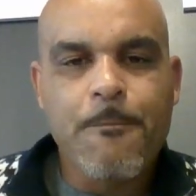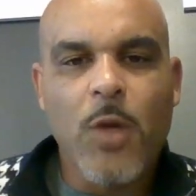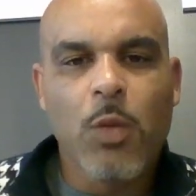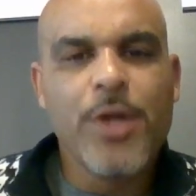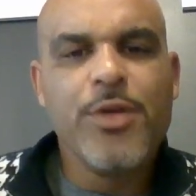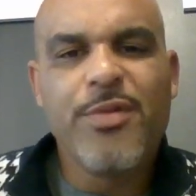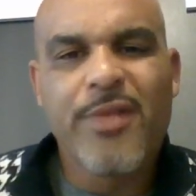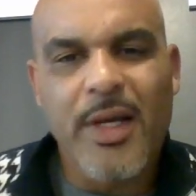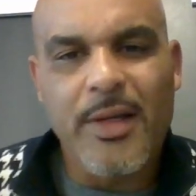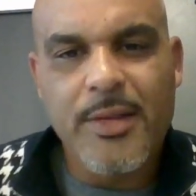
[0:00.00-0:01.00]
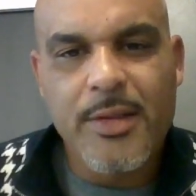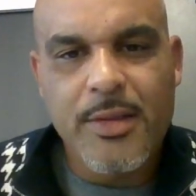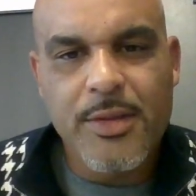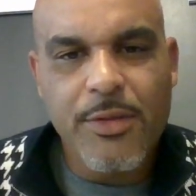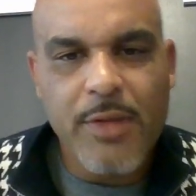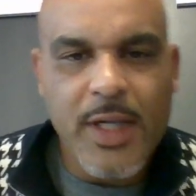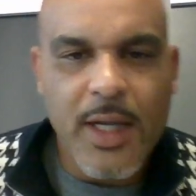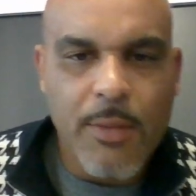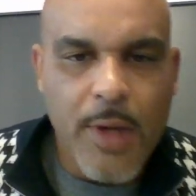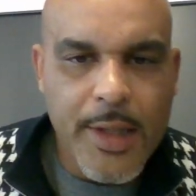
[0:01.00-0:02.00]
What do you think? Do you think
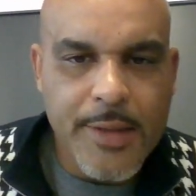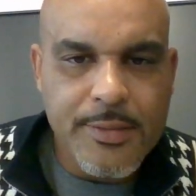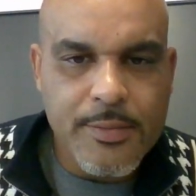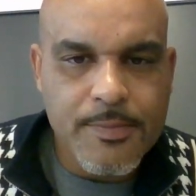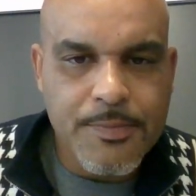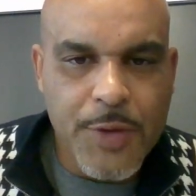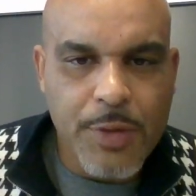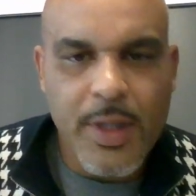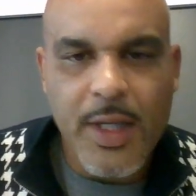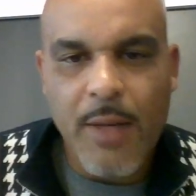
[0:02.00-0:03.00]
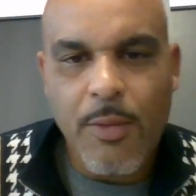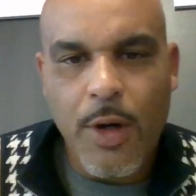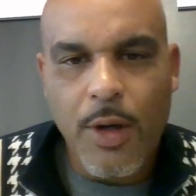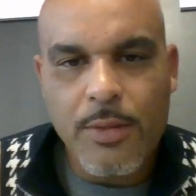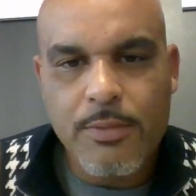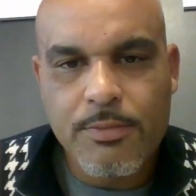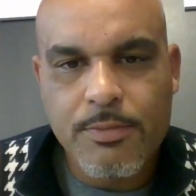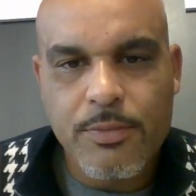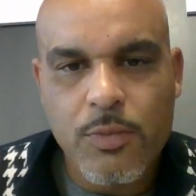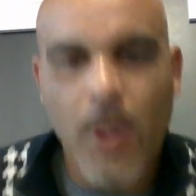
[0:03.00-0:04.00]
I'm right? Do you think I'm wrong?
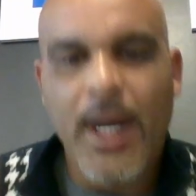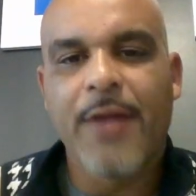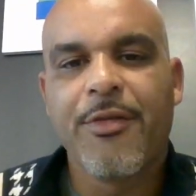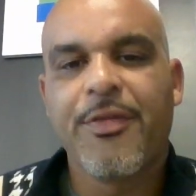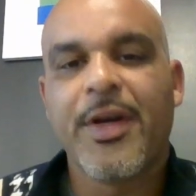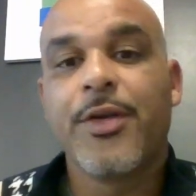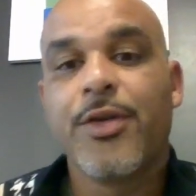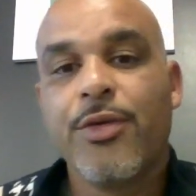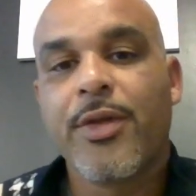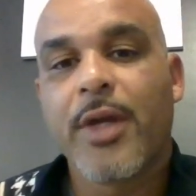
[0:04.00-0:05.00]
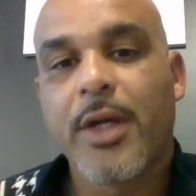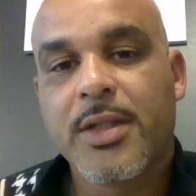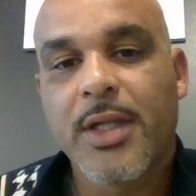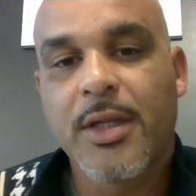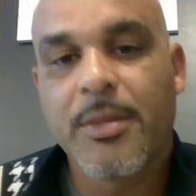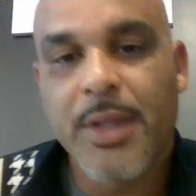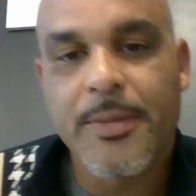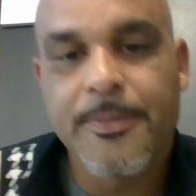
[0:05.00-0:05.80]
What kind of event do you think it's going to be?